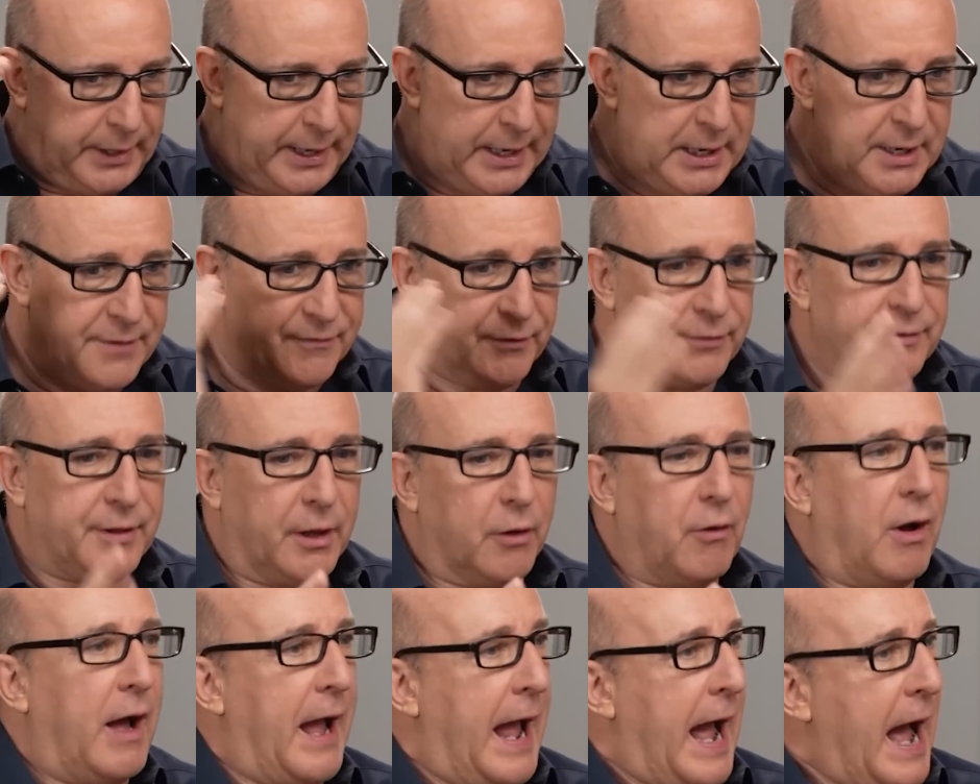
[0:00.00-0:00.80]
even
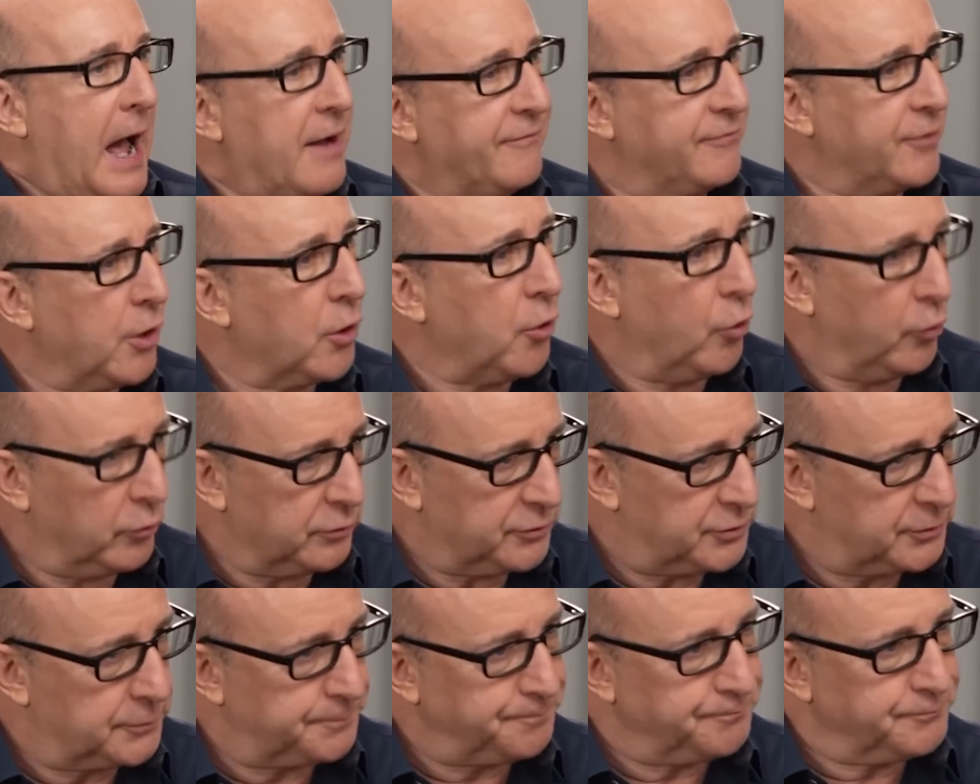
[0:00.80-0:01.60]
though I have
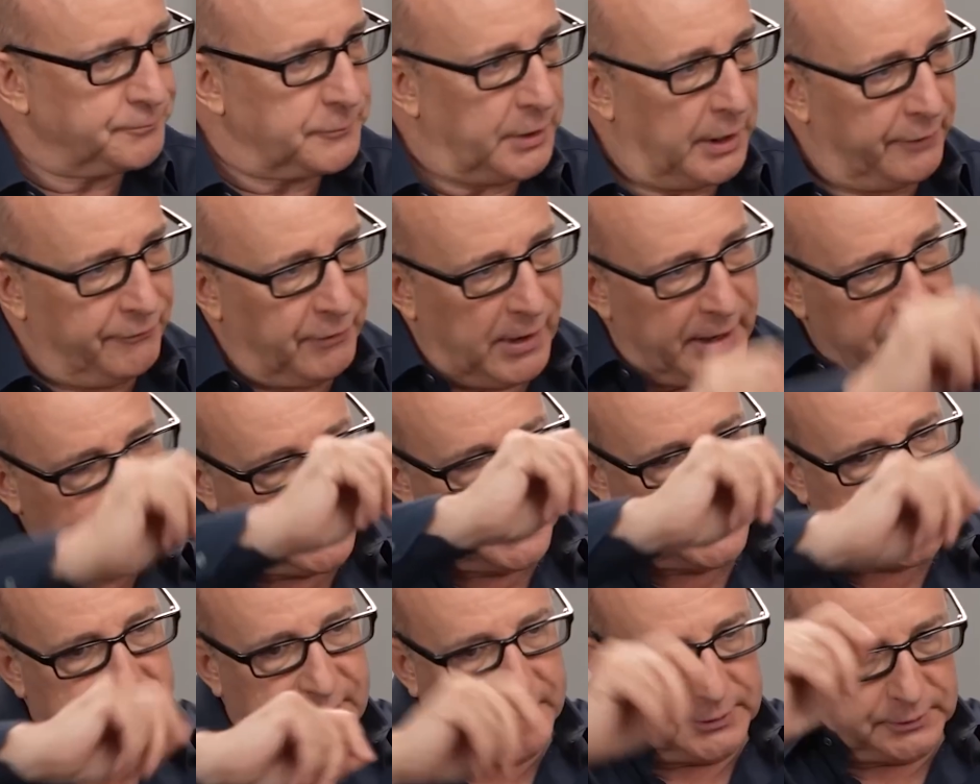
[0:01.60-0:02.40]
goals, if I
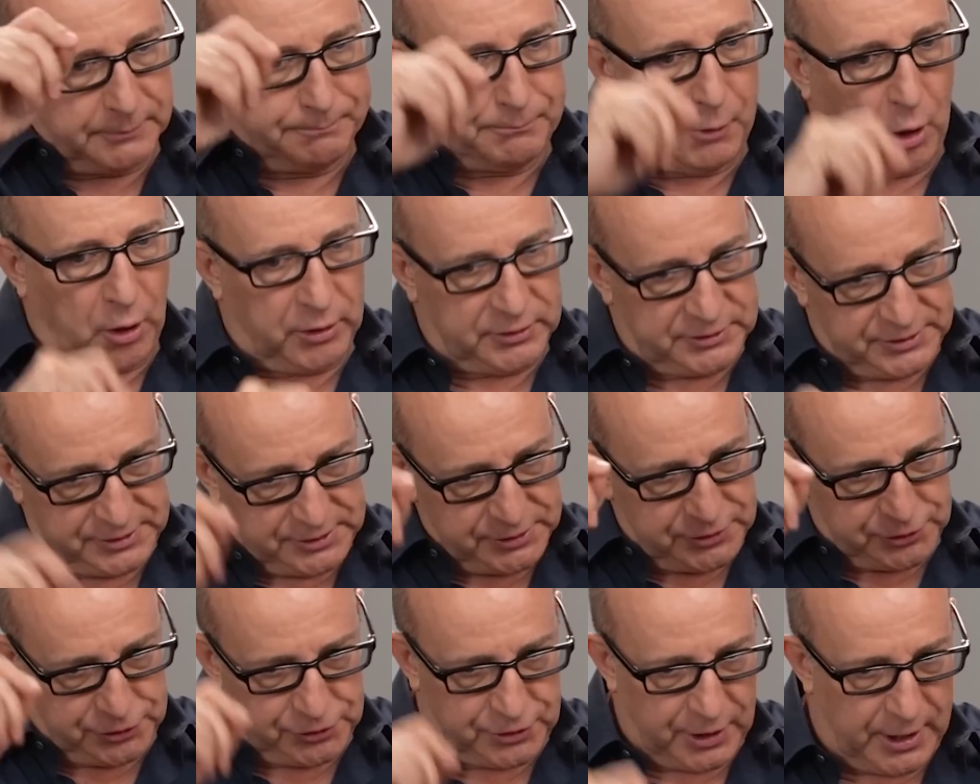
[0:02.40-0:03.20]
can tick the box
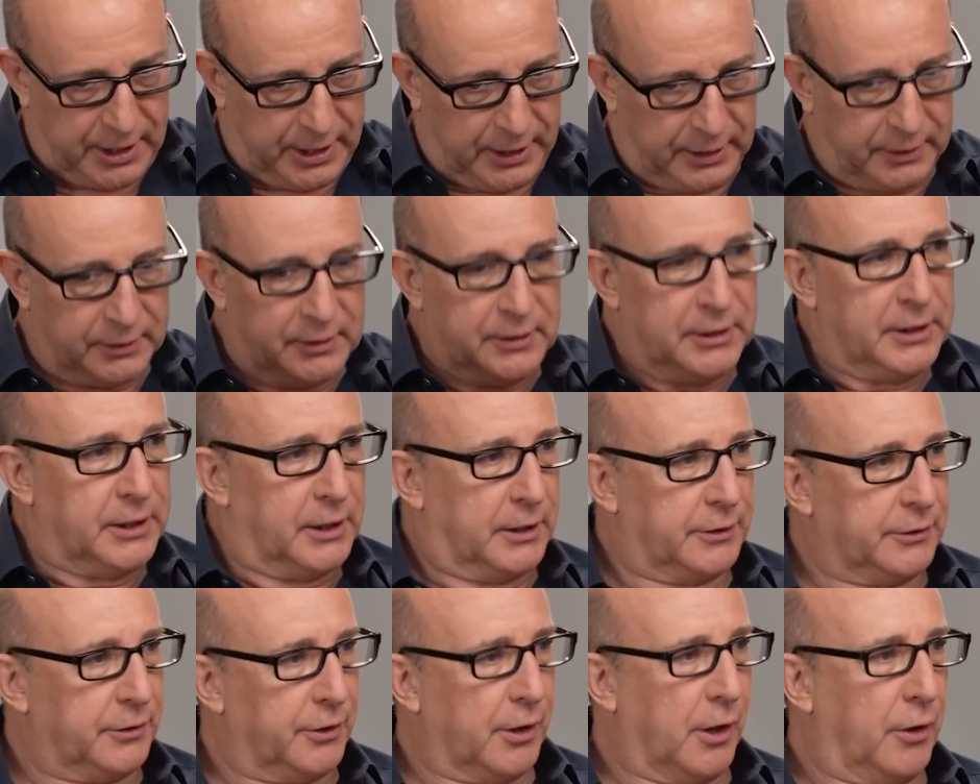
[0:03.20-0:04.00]
each day
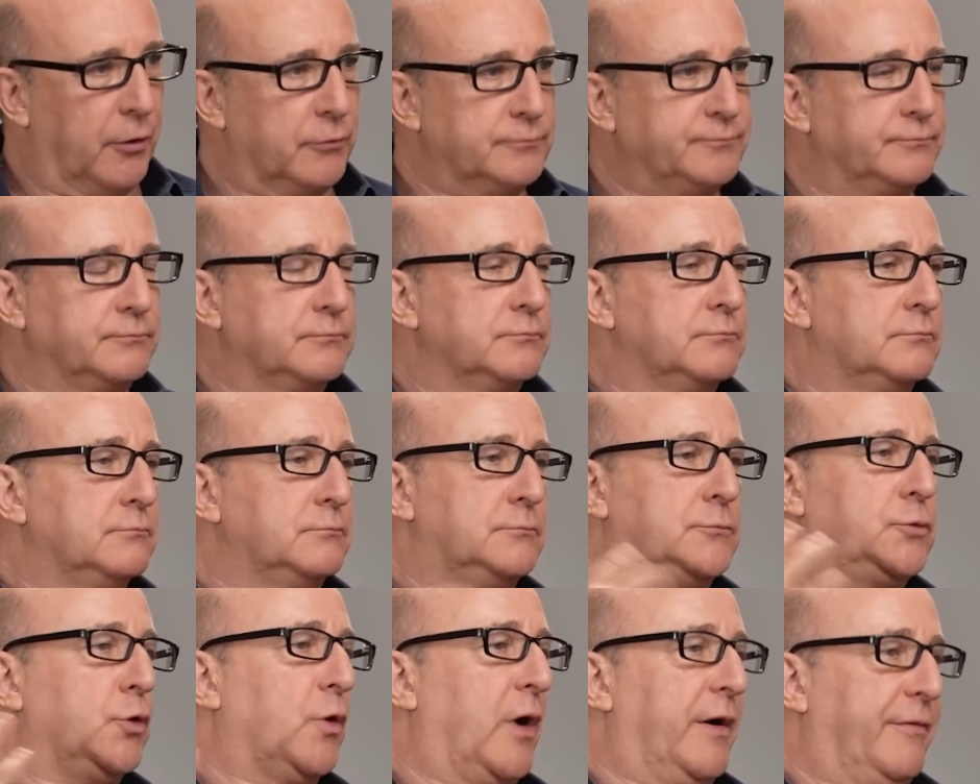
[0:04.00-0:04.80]
and go,
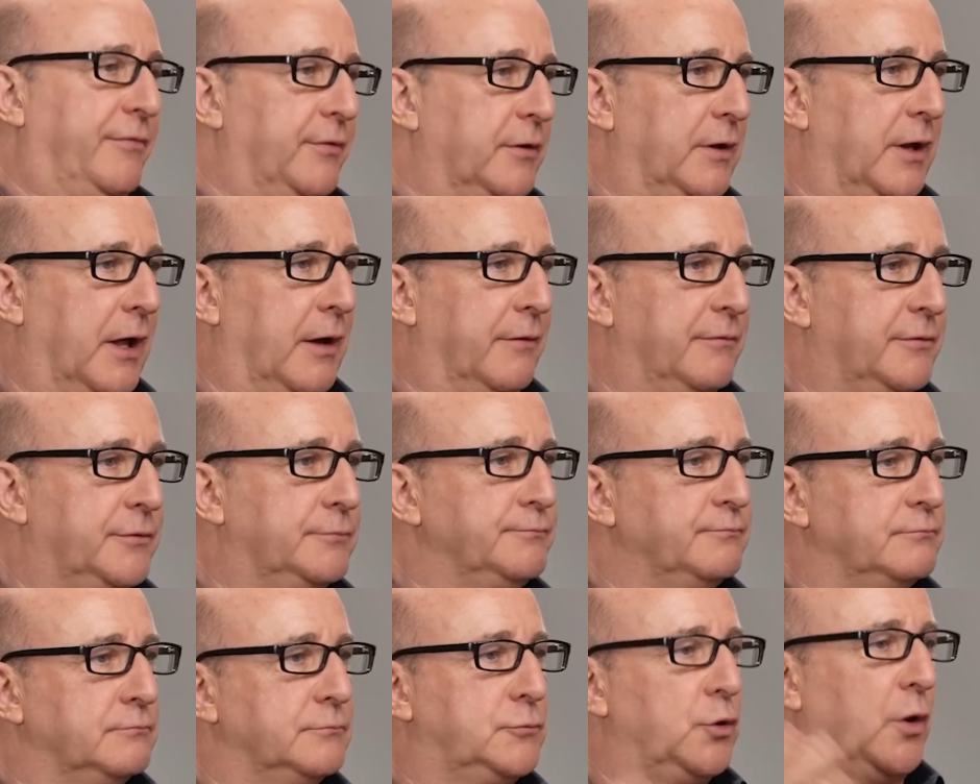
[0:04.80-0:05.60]
do I feel loved?
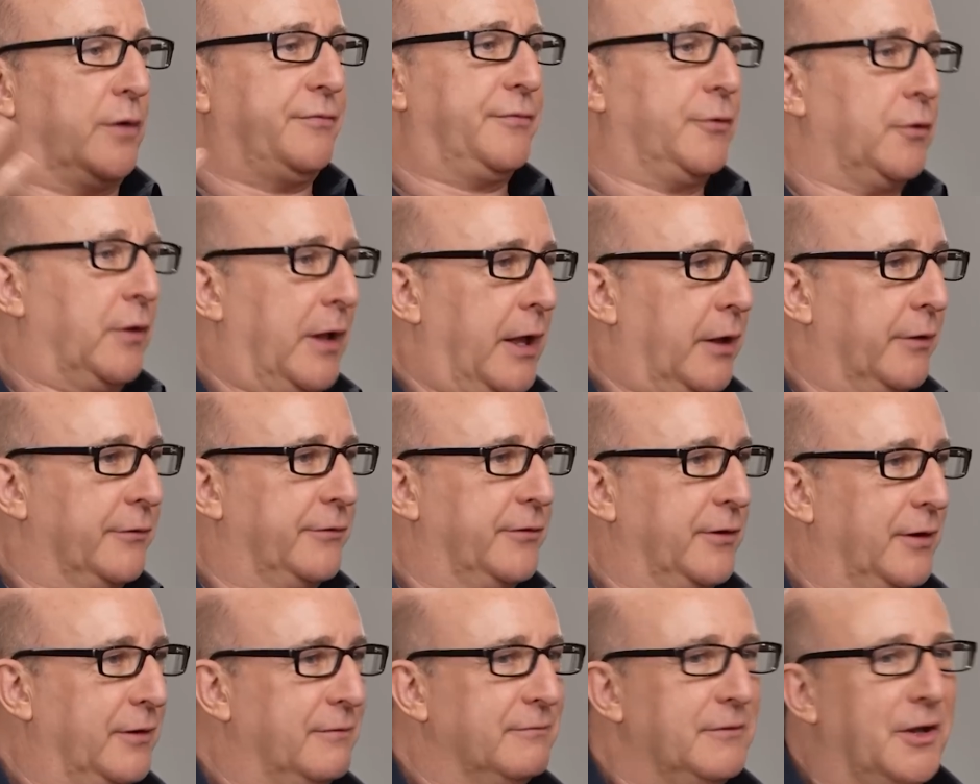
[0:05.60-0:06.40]
Do I feel
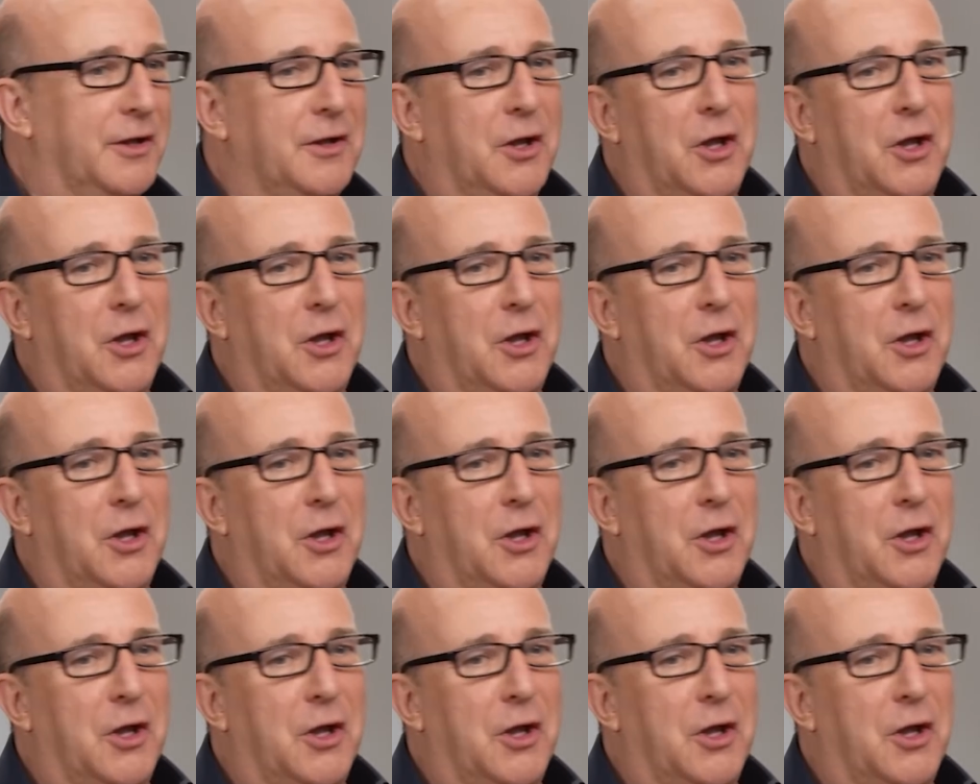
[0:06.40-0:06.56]
healthy?